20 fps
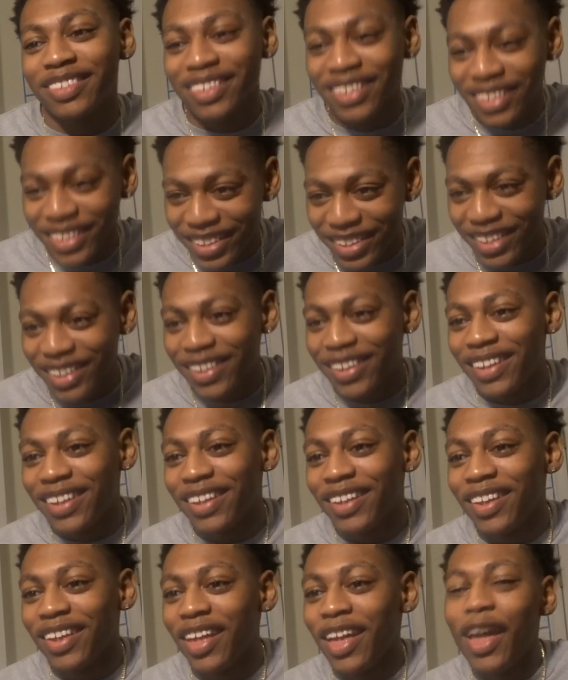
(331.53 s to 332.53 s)
made
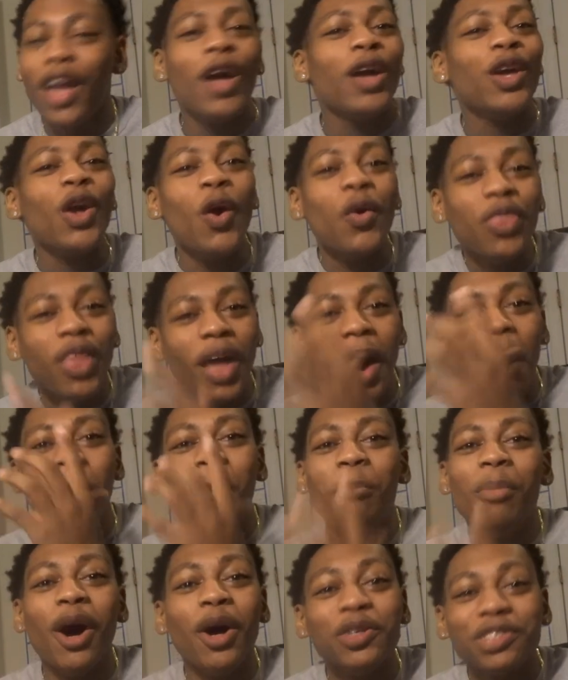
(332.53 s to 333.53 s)
my heart. Yo, the
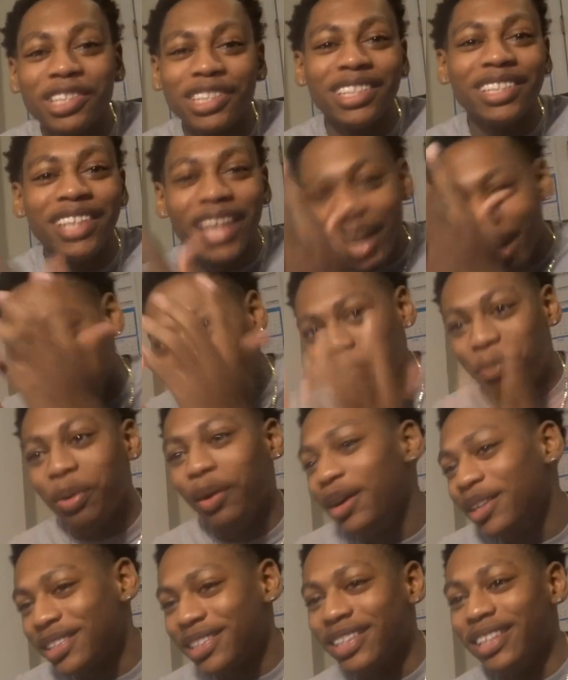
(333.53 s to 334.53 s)
emotion that he
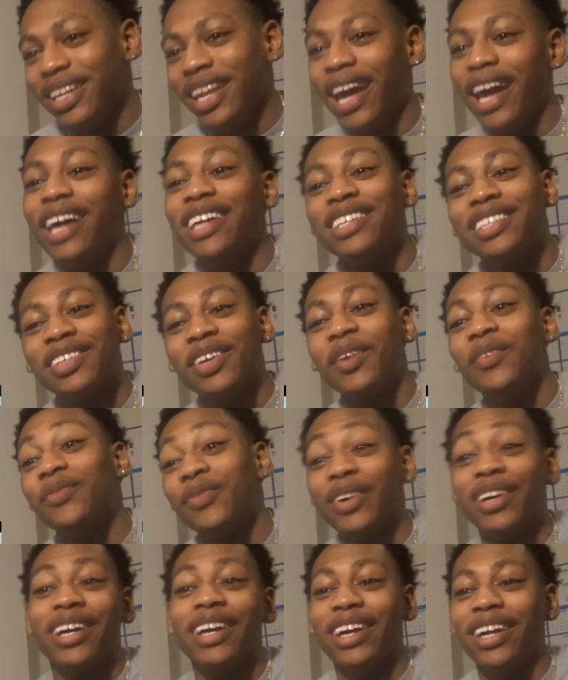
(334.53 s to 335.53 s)
puts in that is so
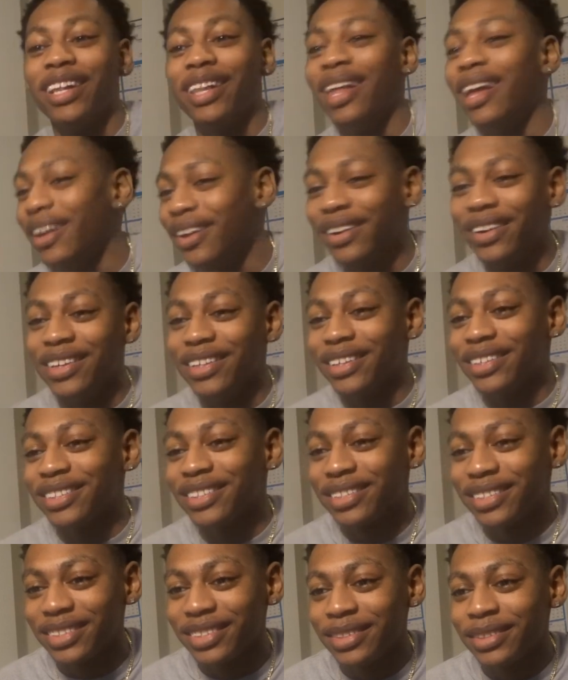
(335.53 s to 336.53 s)
fucking hilarious.
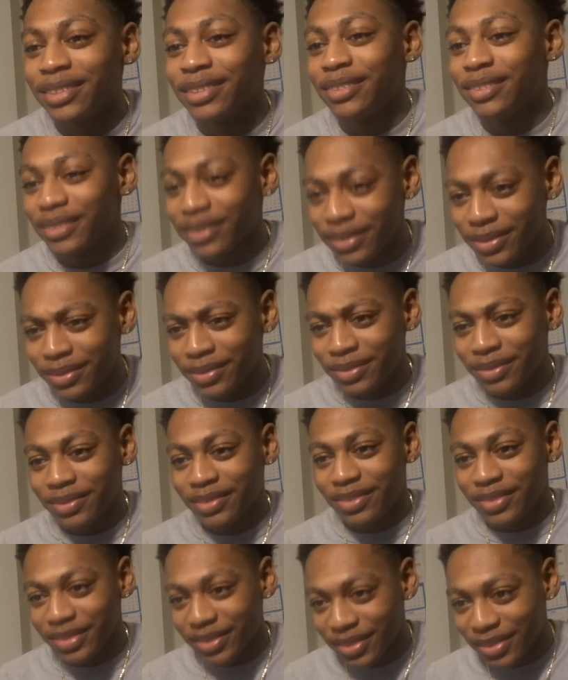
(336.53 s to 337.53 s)
Ache. You
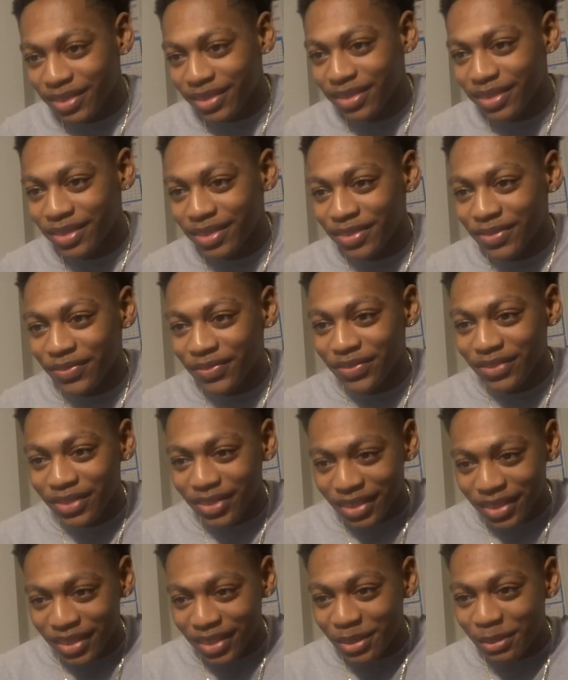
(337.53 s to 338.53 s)
made my
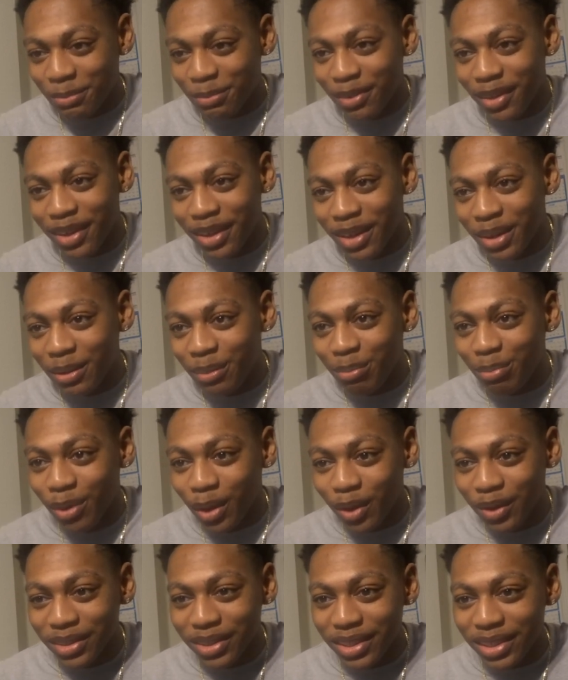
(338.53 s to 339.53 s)
heart break.
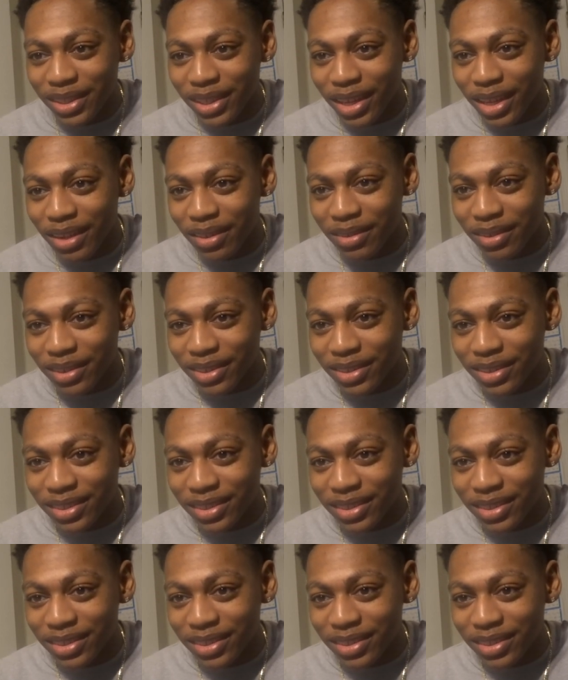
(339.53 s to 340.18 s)
Bro, broke the damn.